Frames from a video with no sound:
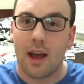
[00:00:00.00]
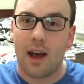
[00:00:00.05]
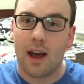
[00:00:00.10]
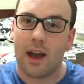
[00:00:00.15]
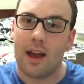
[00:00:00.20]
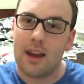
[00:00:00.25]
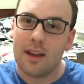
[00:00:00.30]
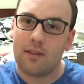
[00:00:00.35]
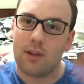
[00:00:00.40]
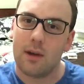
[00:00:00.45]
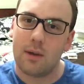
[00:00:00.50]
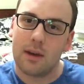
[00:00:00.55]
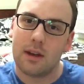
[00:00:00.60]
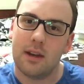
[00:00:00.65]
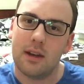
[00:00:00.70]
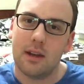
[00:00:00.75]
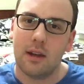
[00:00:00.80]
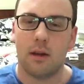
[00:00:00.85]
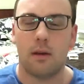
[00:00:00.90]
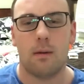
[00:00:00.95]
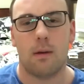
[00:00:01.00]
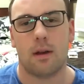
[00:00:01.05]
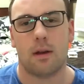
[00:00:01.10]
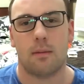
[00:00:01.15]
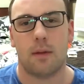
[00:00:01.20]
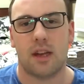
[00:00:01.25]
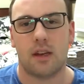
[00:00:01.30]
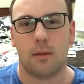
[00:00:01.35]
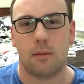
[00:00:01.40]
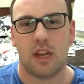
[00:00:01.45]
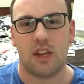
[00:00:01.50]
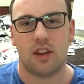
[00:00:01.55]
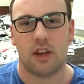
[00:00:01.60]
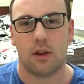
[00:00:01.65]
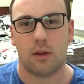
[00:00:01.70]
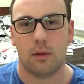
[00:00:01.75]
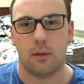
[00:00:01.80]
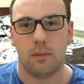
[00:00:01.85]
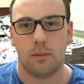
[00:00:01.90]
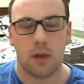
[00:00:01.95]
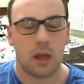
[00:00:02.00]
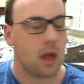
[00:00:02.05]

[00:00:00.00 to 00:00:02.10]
Hi everyone, welcome back to my channel.